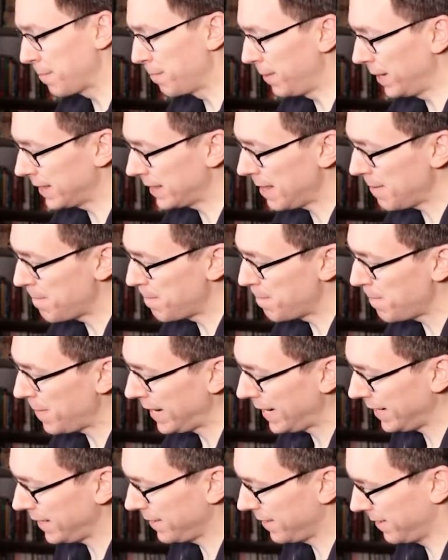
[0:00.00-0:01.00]
But the
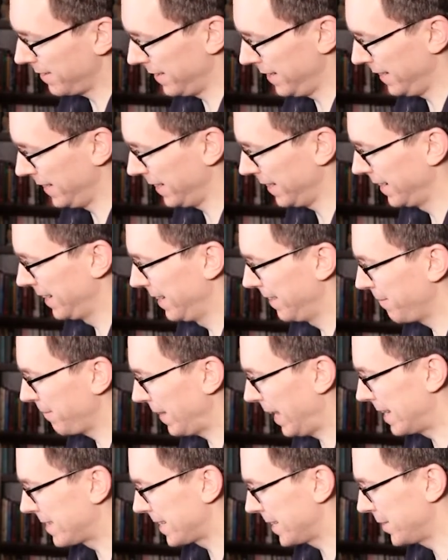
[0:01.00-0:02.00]
main thing,
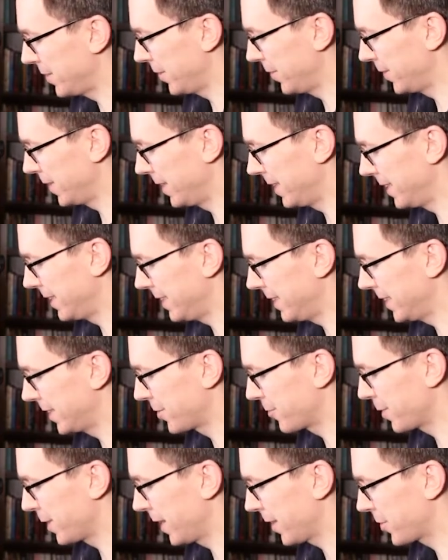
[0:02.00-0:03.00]
as I noted in the
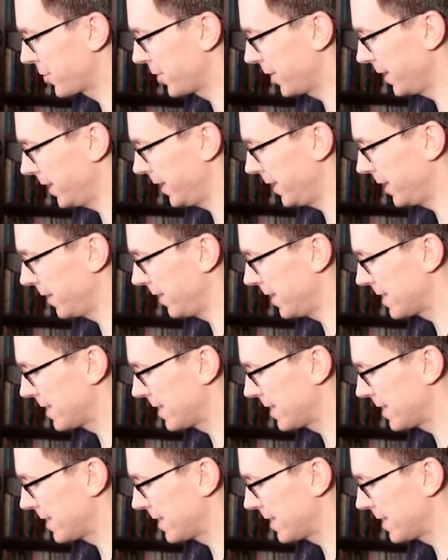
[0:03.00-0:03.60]
introduction here,